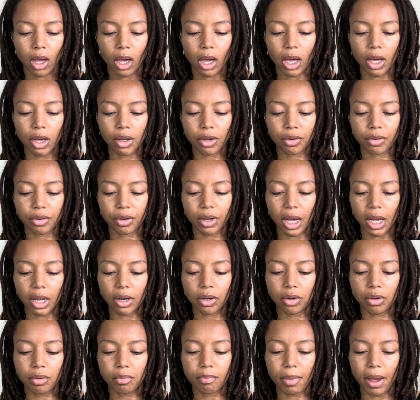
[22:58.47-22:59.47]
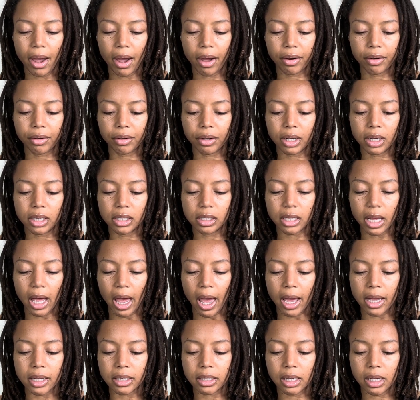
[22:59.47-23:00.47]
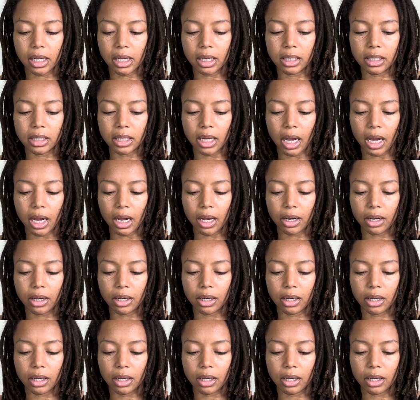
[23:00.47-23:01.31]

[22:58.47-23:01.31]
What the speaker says: and create new boundaries as a container.